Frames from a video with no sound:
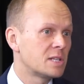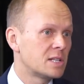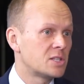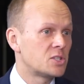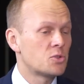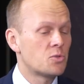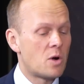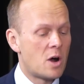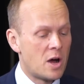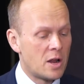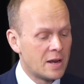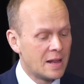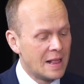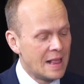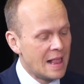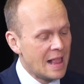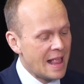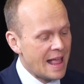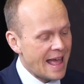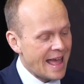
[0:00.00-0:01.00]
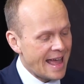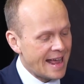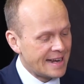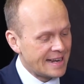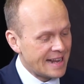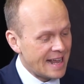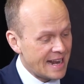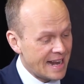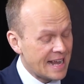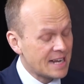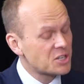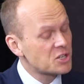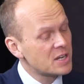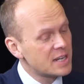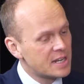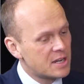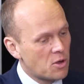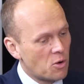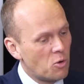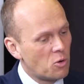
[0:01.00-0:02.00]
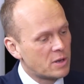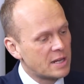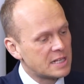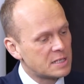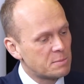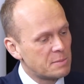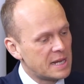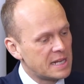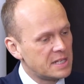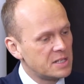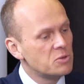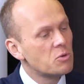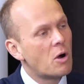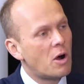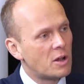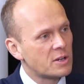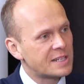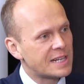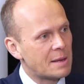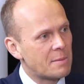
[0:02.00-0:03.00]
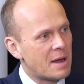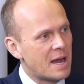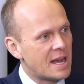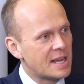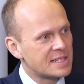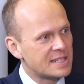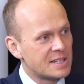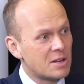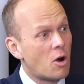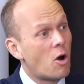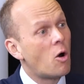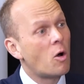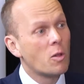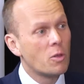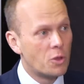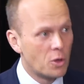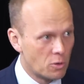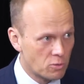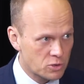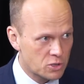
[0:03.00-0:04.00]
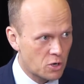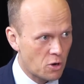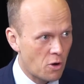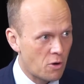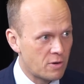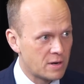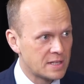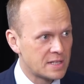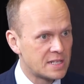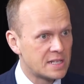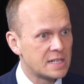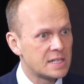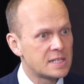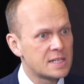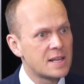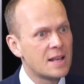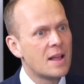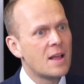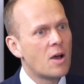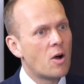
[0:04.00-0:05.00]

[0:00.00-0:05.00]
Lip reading: and so on. And actually, gold has made new all-time highs in all those currencies